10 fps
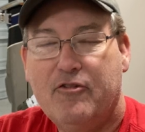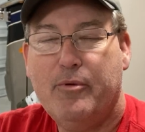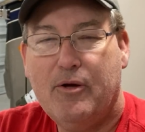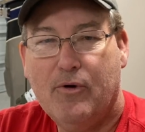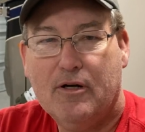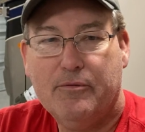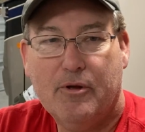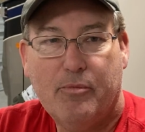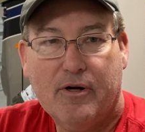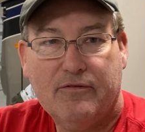everybody. Welcome to
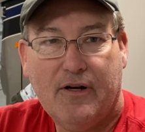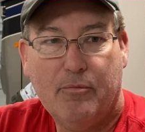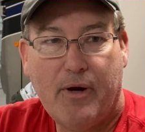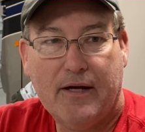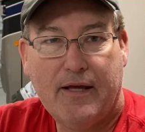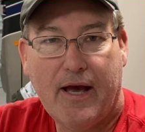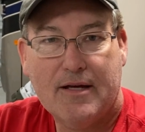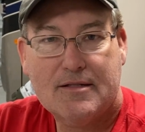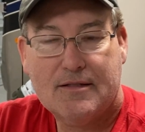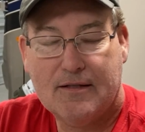the Park Flyer
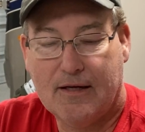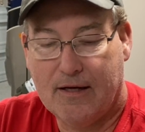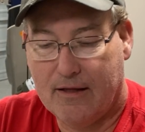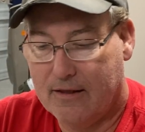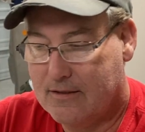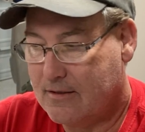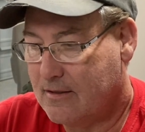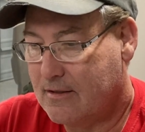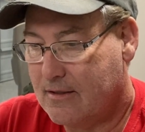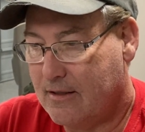Podcast. This
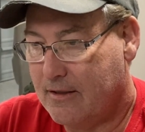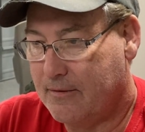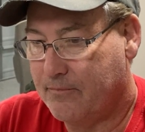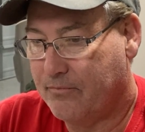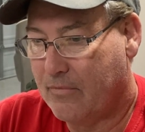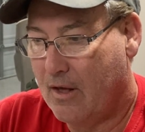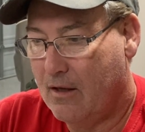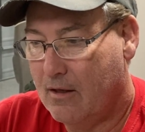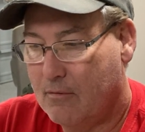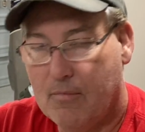is
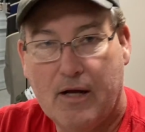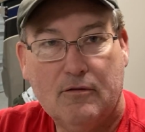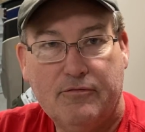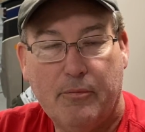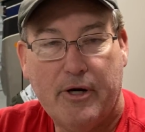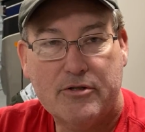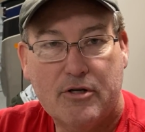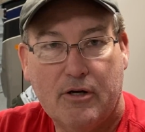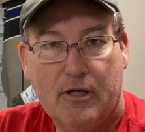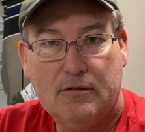Michael from
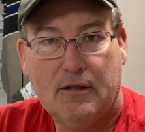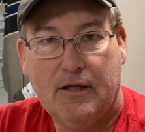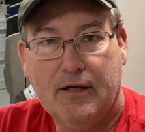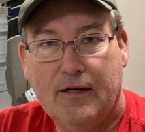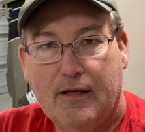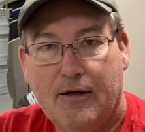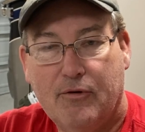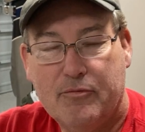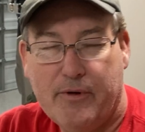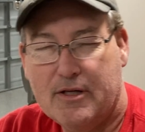Arizona, and
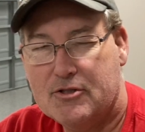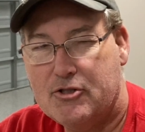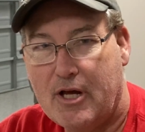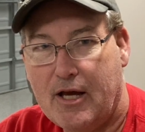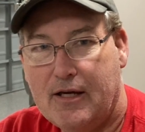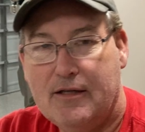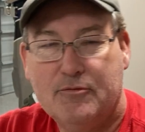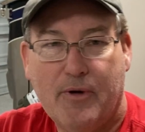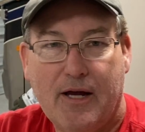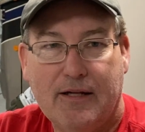with me is Jay. He's
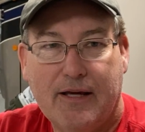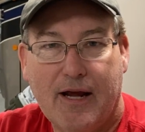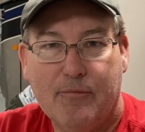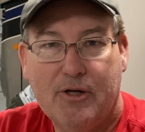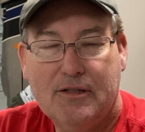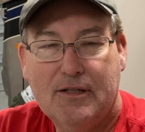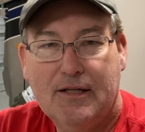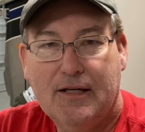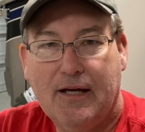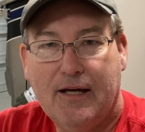behind the camera,
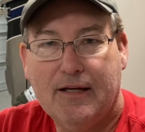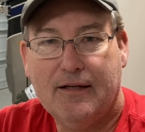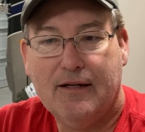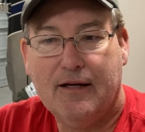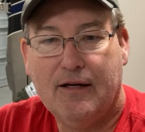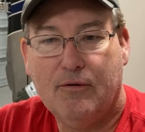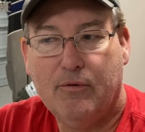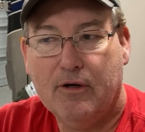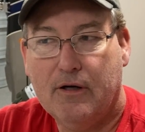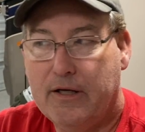and
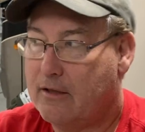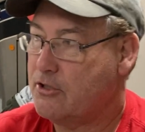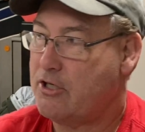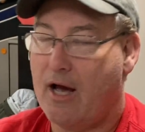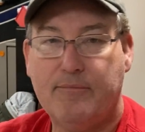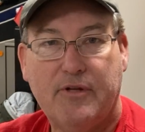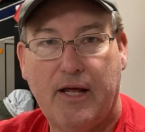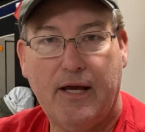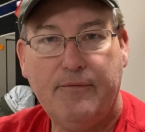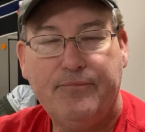we're in the shop
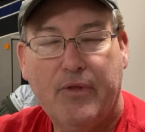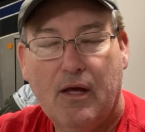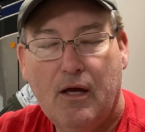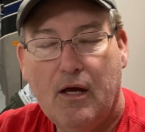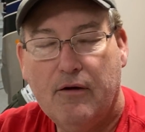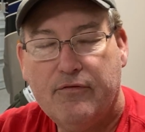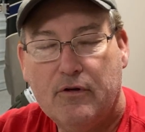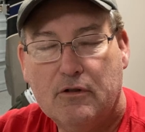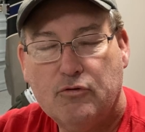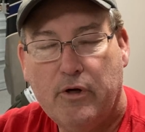today. And
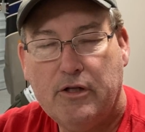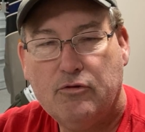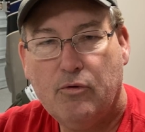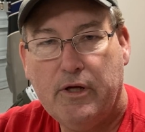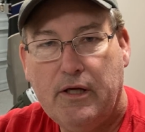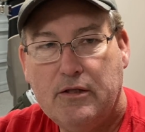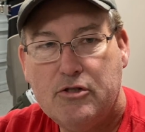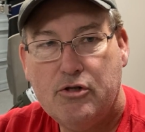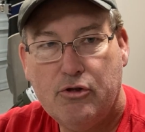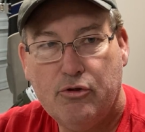for
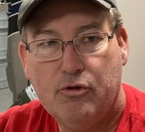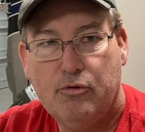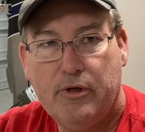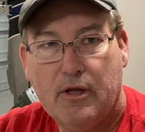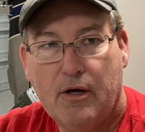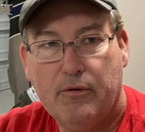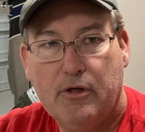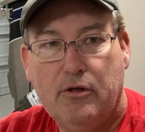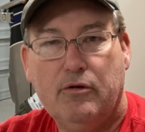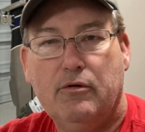2022, we thought
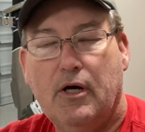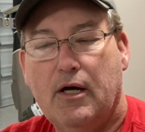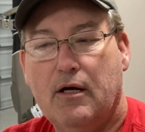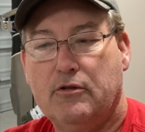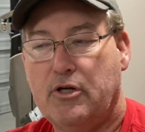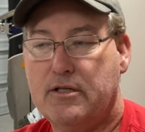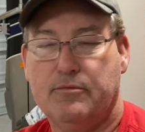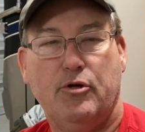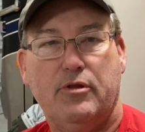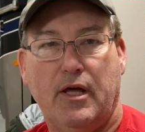we'd try
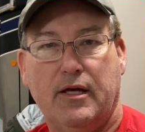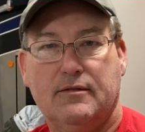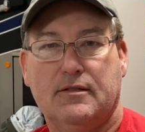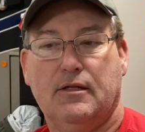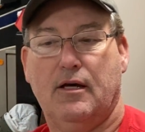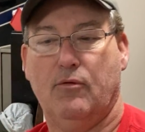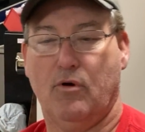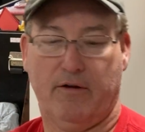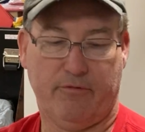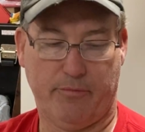some new things, and
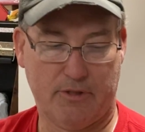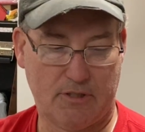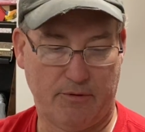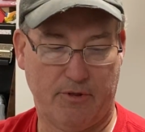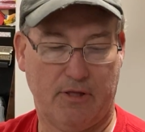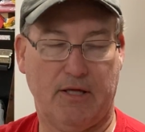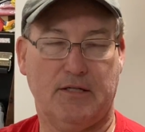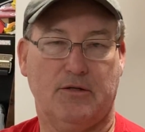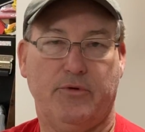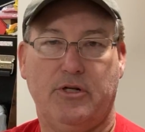one of them is some of the
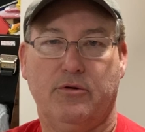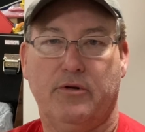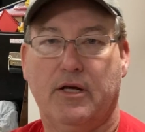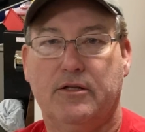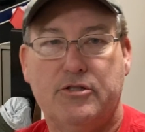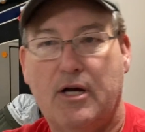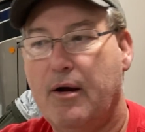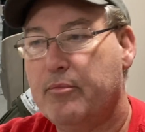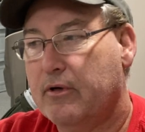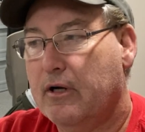things that we do around the
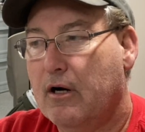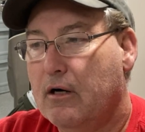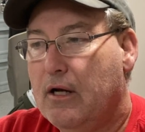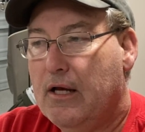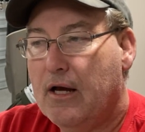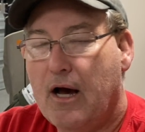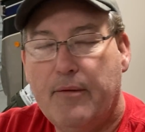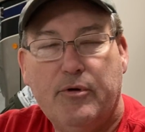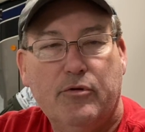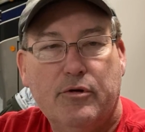shop or in our
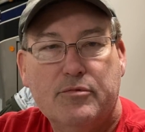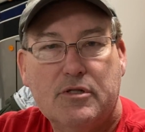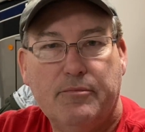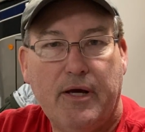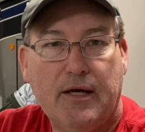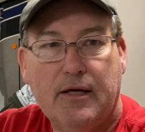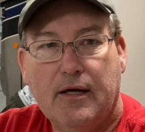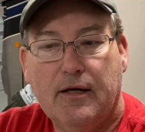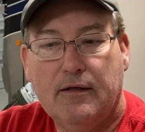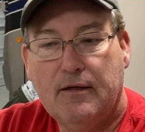hobby rooms to make
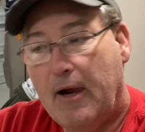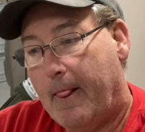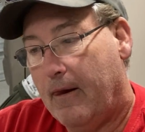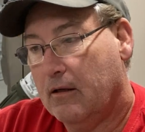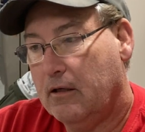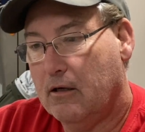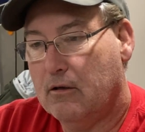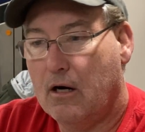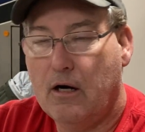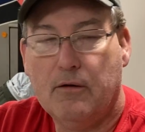
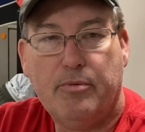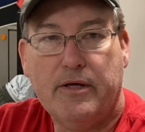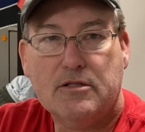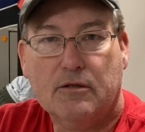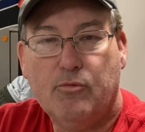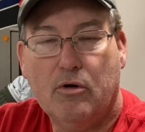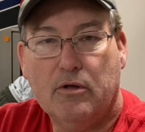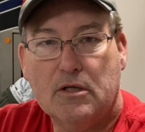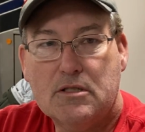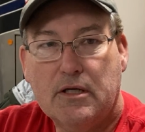our airplanes look more
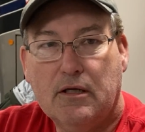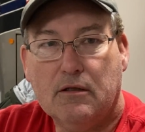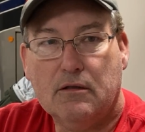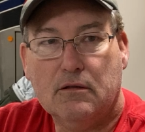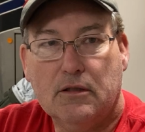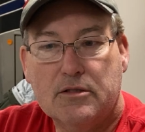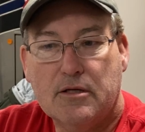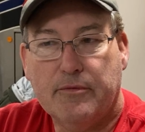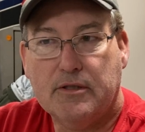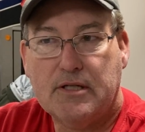realistic, or
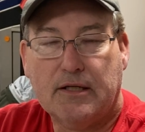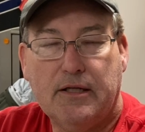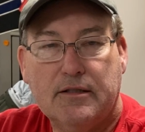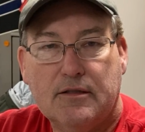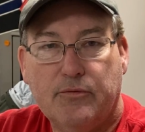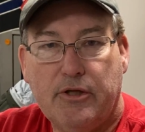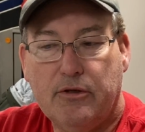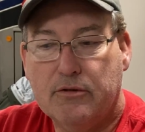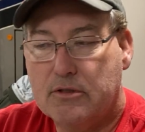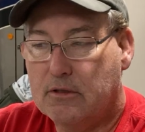some of the techniques that we
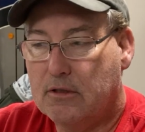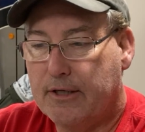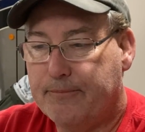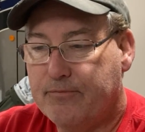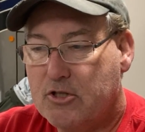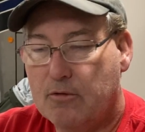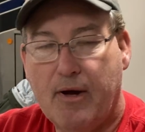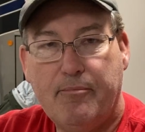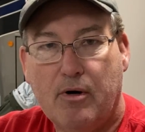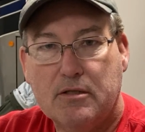use. And so
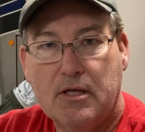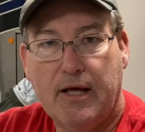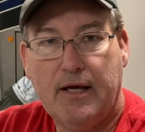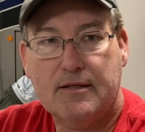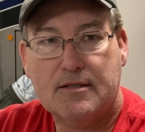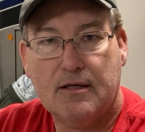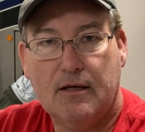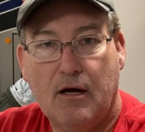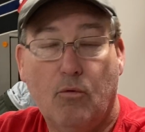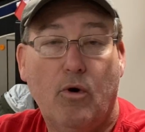my part today is
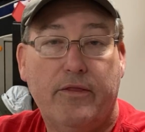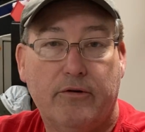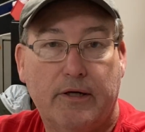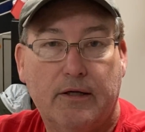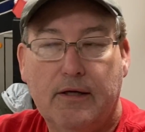on weathering.